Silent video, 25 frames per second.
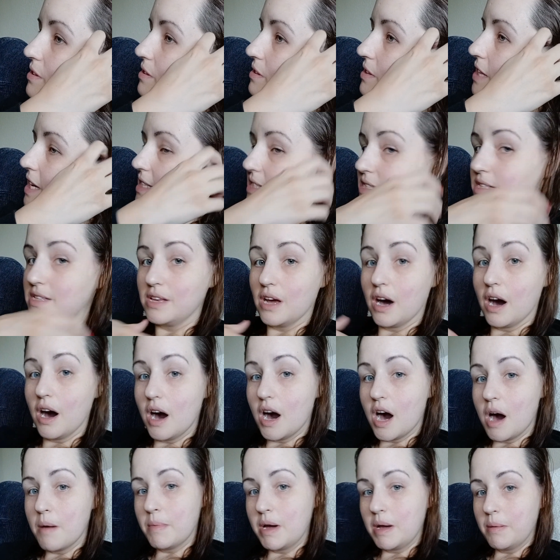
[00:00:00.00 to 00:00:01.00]
that's not
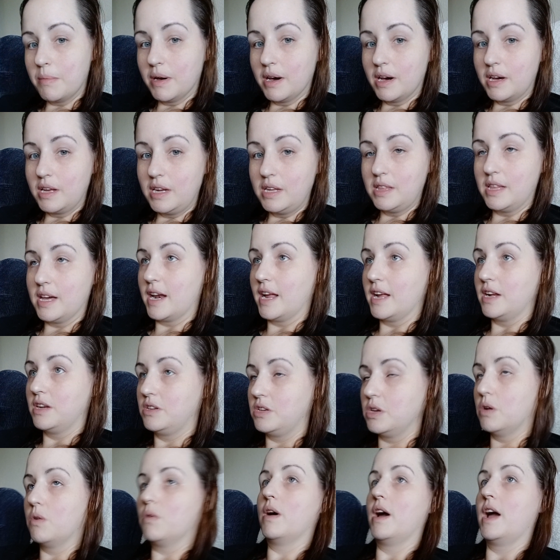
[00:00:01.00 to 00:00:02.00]
on my body that I
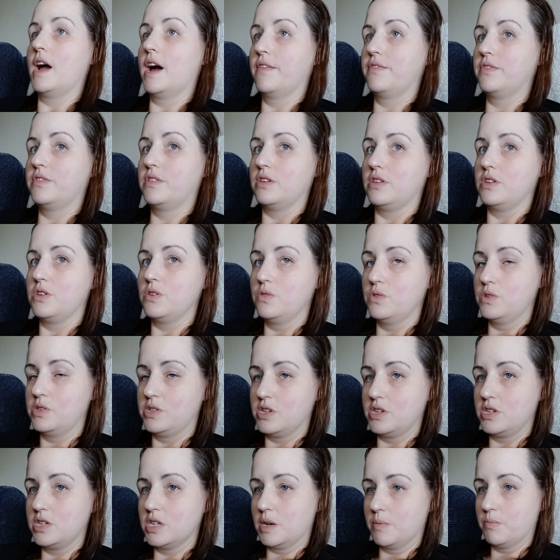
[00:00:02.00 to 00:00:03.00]
don't have to use
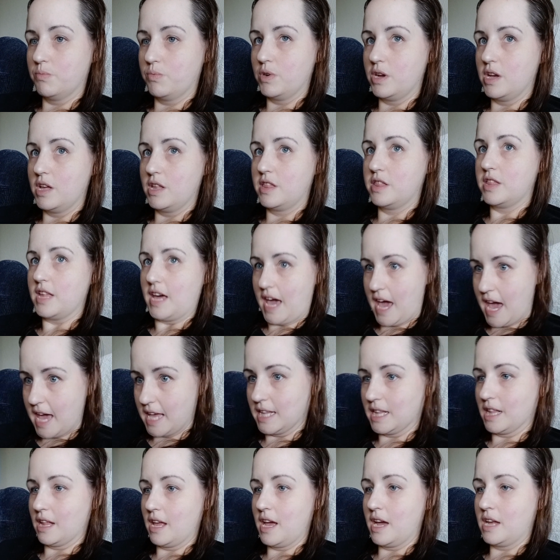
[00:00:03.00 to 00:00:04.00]
to jump with
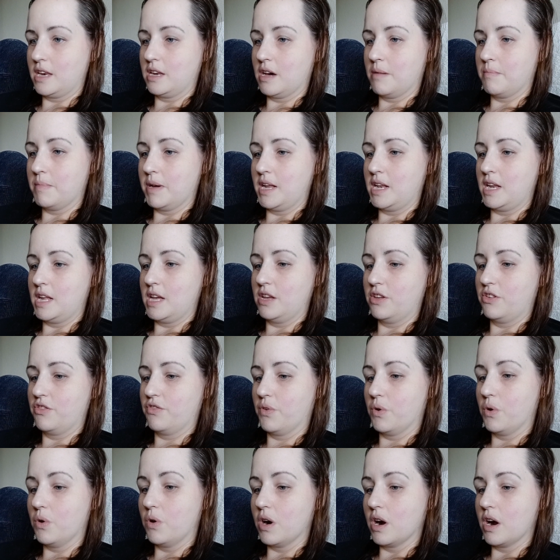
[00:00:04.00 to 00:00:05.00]
and land on my knees
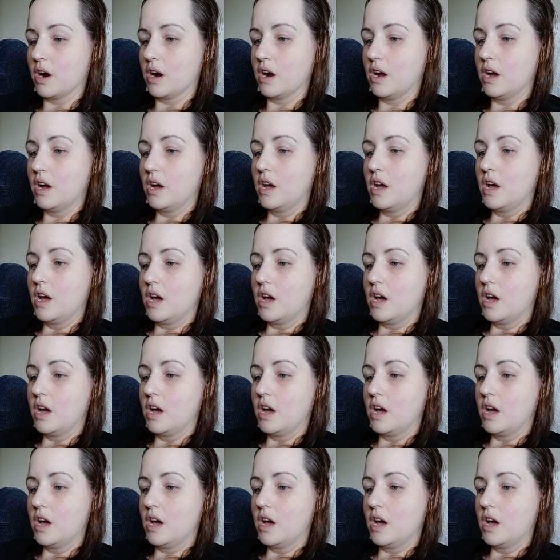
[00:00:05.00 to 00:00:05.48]
for.